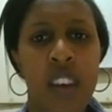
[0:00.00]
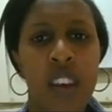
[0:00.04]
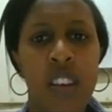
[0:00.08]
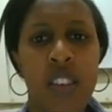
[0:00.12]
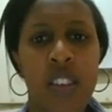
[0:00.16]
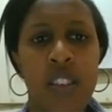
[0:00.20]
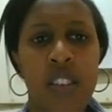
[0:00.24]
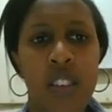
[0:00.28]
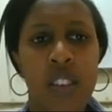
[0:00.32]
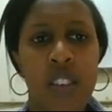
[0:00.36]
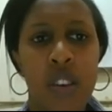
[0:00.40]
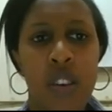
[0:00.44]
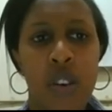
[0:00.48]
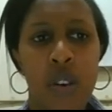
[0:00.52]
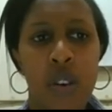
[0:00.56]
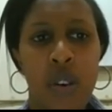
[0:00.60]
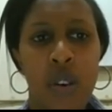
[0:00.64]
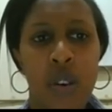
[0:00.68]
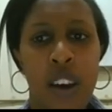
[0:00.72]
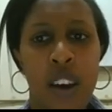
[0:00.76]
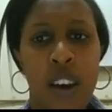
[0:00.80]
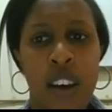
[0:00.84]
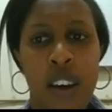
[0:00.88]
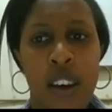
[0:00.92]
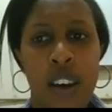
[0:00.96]
So
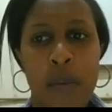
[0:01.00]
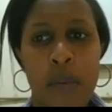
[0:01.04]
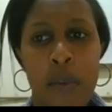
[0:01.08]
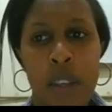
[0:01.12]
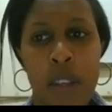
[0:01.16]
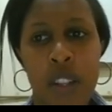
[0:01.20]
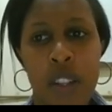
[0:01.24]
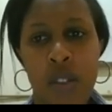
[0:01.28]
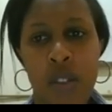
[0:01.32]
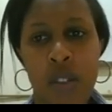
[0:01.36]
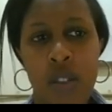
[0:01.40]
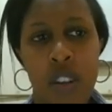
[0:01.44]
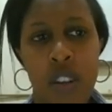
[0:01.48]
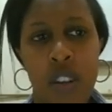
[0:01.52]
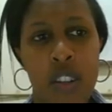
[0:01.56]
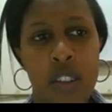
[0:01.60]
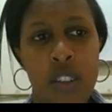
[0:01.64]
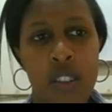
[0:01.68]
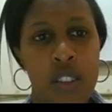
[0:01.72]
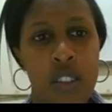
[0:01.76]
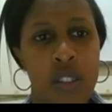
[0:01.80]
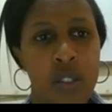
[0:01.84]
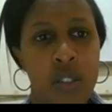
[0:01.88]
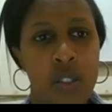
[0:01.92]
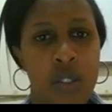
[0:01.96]
in
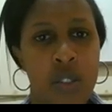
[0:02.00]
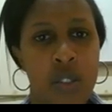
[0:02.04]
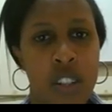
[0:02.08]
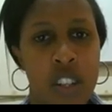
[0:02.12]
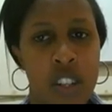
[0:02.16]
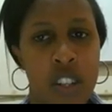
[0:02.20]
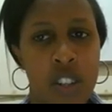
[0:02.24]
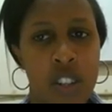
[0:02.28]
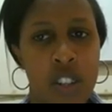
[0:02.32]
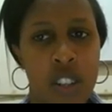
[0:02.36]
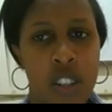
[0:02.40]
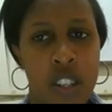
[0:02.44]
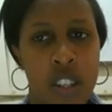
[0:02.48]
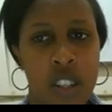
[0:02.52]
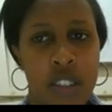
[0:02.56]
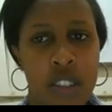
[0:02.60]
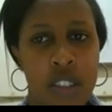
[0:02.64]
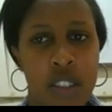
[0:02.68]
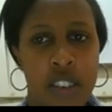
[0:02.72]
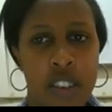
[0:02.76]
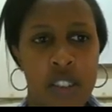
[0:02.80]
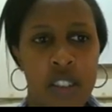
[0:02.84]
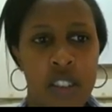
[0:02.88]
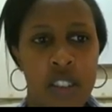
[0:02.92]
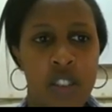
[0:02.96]
2002, the National Kidney
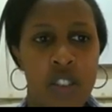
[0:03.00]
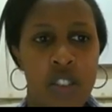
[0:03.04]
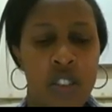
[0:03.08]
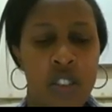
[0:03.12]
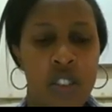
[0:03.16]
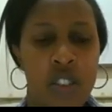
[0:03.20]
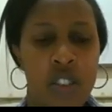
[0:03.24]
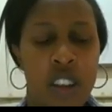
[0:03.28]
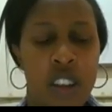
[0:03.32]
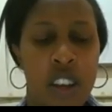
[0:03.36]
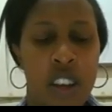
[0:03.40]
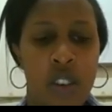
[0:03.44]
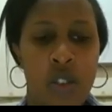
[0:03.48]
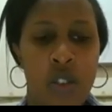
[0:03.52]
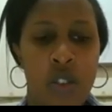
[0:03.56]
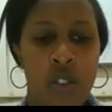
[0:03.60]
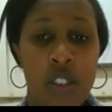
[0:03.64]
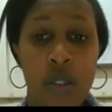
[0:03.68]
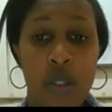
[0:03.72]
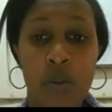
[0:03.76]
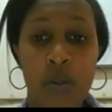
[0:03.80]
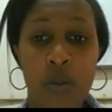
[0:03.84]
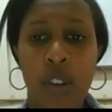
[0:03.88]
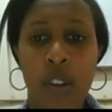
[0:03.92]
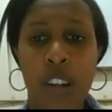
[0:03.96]
Foundation
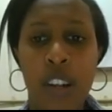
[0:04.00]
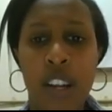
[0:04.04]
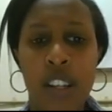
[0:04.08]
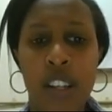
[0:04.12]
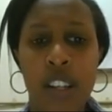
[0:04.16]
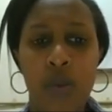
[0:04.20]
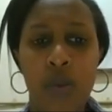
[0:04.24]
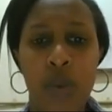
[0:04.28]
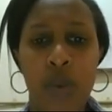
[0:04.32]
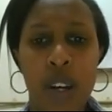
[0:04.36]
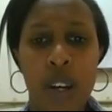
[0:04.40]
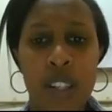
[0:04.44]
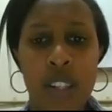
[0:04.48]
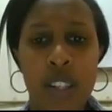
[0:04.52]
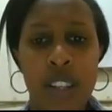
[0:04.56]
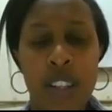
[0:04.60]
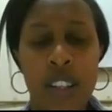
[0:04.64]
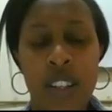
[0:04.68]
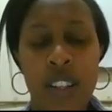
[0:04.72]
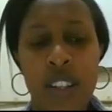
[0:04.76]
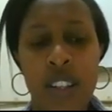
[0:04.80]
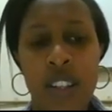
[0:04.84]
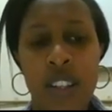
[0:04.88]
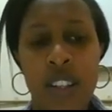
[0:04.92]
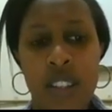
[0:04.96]
conceptualized what
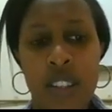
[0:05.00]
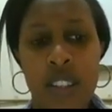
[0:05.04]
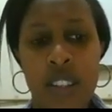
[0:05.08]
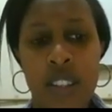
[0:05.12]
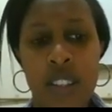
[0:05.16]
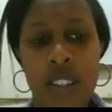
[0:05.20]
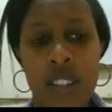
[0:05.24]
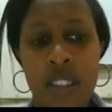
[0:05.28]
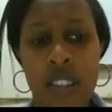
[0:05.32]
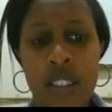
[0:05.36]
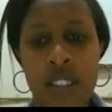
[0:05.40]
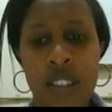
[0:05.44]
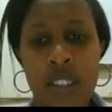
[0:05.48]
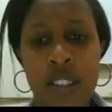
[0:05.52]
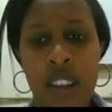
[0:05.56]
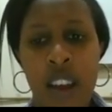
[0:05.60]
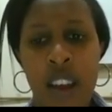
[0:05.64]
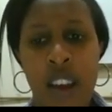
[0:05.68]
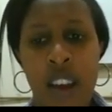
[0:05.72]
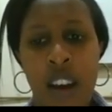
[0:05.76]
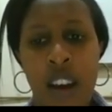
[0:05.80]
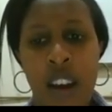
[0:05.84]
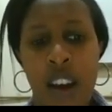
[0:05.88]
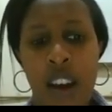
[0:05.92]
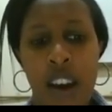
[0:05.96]
kidney disease is,
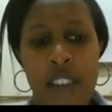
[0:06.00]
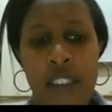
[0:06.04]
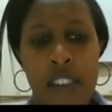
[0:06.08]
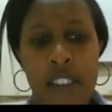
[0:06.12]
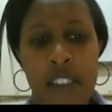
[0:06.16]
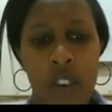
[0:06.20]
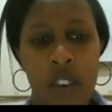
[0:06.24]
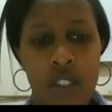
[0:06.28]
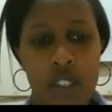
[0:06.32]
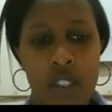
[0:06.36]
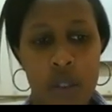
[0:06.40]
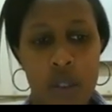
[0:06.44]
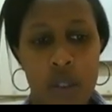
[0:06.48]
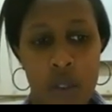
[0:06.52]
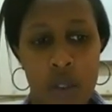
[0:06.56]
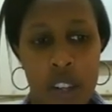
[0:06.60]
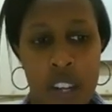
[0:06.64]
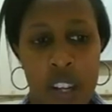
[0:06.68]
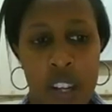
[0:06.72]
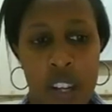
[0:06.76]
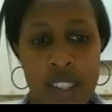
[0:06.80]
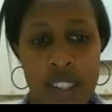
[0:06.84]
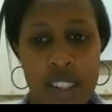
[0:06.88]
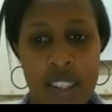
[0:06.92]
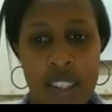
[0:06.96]
and they
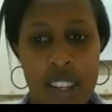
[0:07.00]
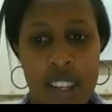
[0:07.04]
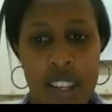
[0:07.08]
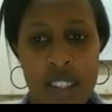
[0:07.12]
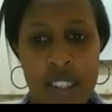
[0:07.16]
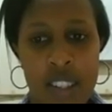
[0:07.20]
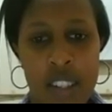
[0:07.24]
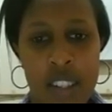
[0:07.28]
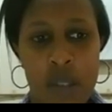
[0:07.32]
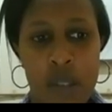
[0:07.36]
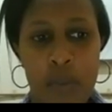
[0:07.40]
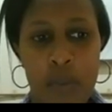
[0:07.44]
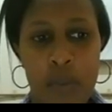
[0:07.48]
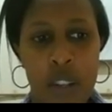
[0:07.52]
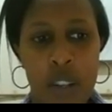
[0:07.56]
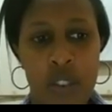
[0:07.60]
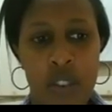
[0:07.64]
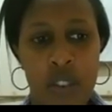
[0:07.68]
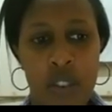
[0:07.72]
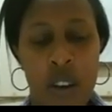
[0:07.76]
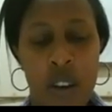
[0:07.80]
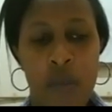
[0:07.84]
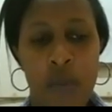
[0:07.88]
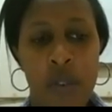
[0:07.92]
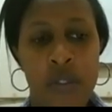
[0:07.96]
conceptualized it as a
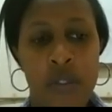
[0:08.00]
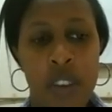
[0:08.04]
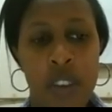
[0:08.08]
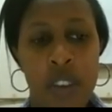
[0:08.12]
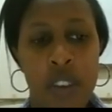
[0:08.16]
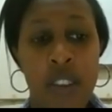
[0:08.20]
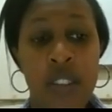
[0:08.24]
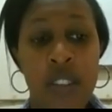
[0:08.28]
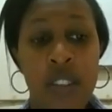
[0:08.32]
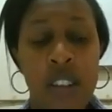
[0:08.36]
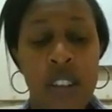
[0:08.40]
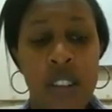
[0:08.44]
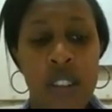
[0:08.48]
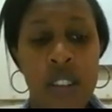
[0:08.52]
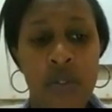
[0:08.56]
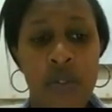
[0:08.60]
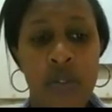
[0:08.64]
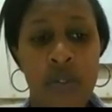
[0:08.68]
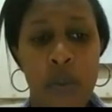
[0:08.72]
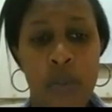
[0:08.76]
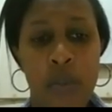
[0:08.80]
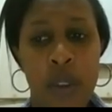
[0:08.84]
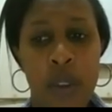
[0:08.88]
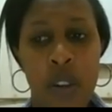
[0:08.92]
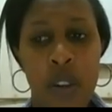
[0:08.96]
spectrum of illness
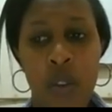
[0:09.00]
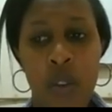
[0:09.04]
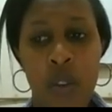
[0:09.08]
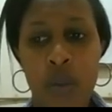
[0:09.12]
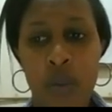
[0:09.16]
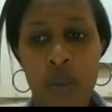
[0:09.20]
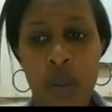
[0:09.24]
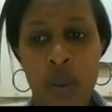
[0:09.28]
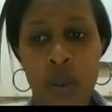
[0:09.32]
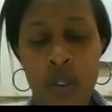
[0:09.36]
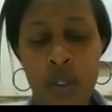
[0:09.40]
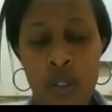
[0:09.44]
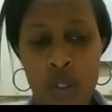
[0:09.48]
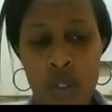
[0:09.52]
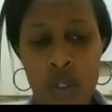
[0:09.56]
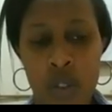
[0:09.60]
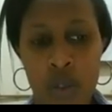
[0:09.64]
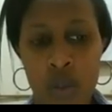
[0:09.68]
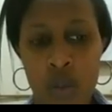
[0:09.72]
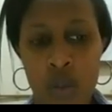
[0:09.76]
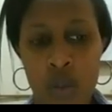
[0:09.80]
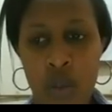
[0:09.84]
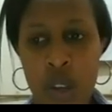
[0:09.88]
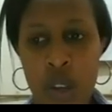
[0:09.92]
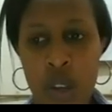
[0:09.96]
from the normal
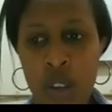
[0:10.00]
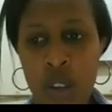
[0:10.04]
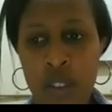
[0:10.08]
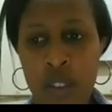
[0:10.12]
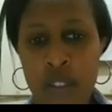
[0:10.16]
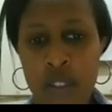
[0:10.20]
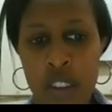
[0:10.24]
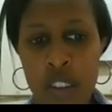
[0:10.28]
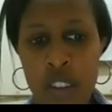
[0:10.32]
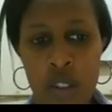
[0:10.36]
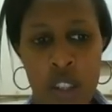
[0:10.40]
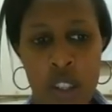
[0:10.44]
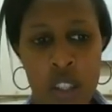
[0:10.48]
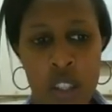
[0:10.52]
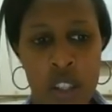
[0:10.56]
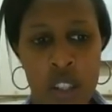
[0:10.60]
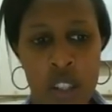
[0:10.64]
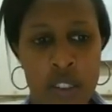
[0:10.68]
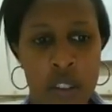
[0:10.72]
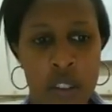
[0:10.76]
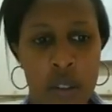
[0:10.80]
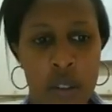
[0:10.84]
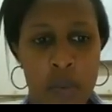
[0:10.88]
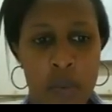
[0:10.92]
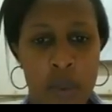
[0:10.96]
to when you eventually
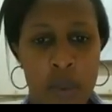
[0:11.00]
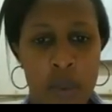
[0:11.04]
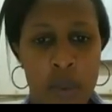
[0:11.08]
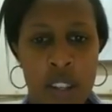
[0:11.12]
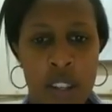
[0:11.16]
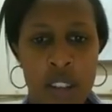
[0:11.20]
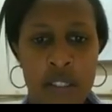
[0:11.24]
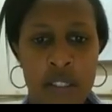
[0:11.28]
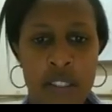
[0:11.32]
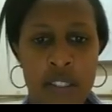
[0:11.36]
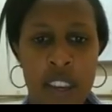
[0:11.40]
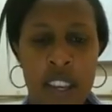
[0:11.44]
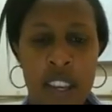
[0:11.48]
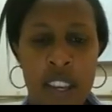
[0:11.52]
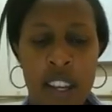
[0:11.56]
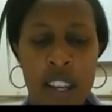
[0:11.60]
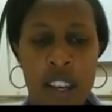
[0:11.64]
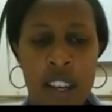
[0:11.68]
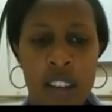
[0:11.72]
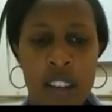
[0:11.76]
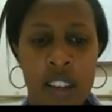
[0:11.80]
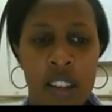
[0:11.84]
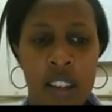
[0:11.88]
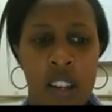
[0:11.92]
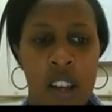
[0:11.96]
develop kidney failure.